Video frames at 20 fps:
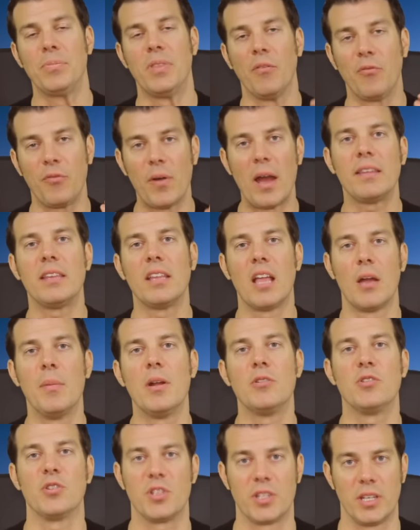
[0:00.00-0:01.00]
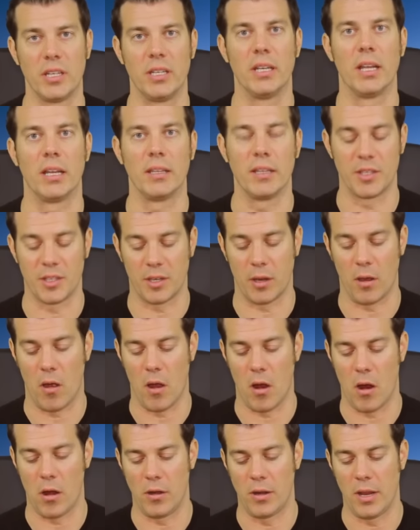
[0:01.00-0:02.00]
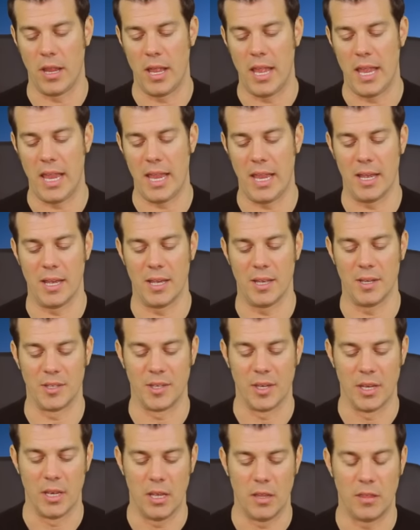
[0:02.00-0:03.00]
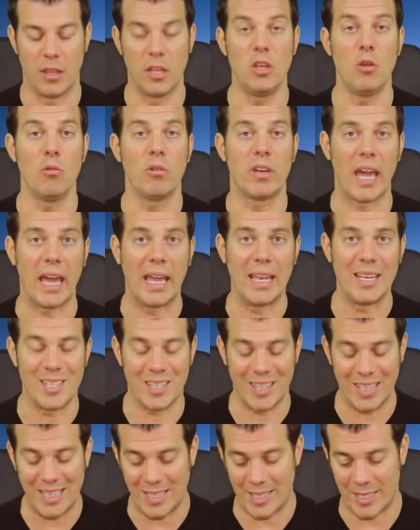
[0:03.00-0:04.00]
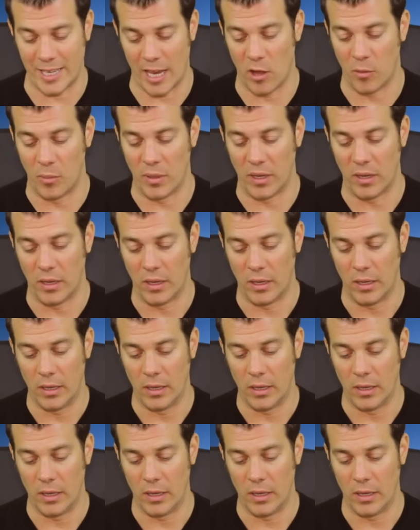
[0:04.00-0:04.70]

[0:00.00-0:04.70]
The fight that I'm interested in on this card is the UK's Lee Selby